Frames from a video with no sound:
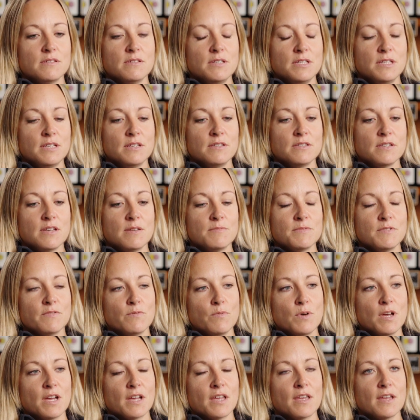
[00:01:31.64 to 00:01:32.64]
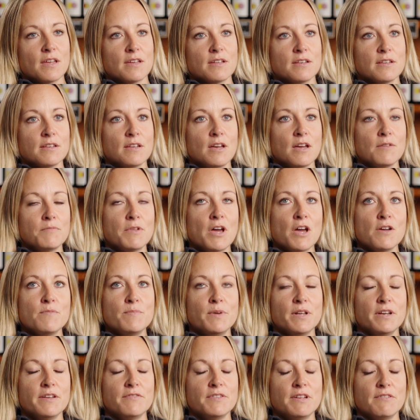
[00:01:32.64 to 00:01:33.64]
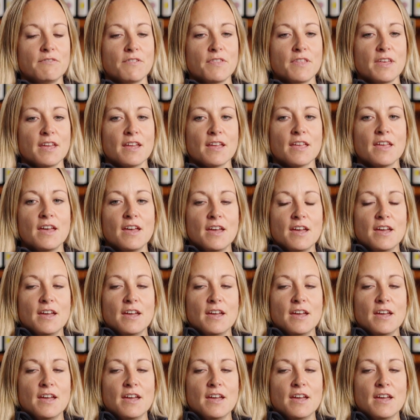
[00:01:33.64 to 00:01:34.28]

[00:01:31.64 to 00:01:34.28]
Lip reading: you know, in terms of working and home life and everything.